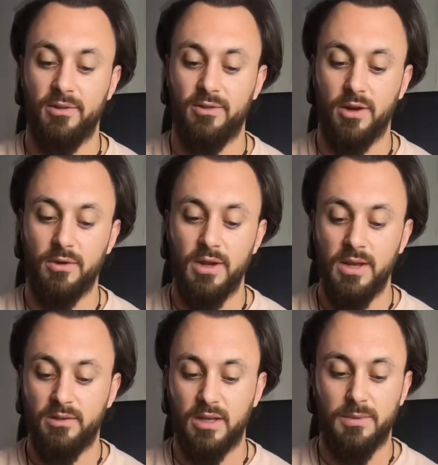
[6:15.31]
So
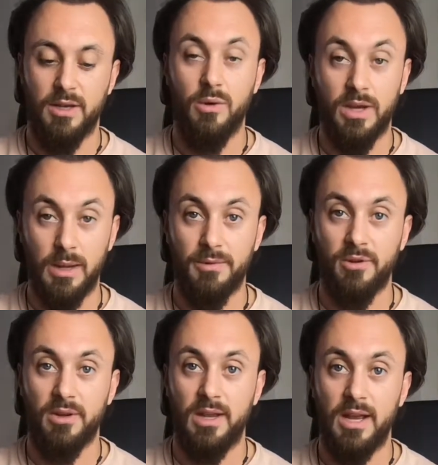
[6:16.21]
it's going to be a quick
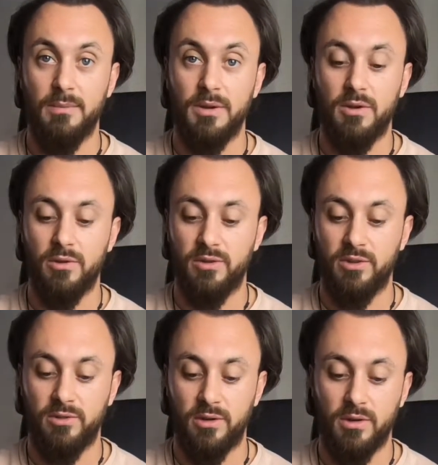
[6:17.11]
episode again because
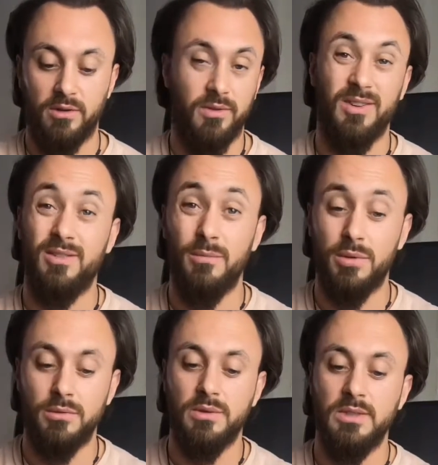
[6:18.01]
it's very
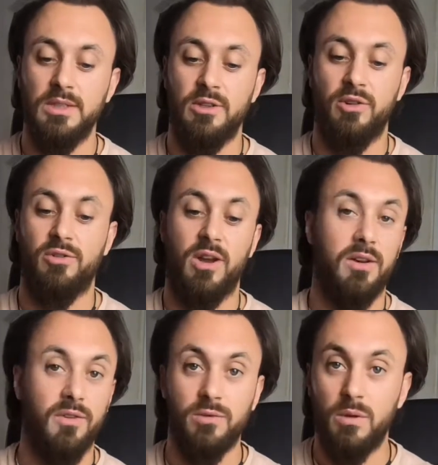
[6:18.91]
simple, just
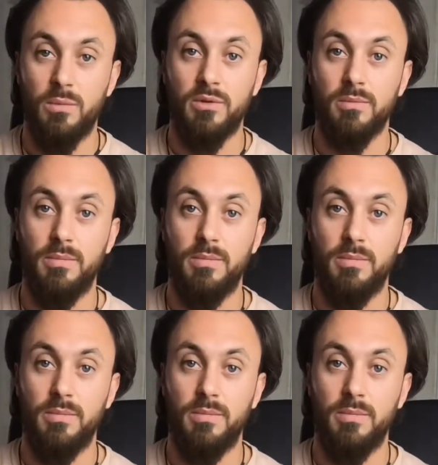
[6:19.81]
like this one was.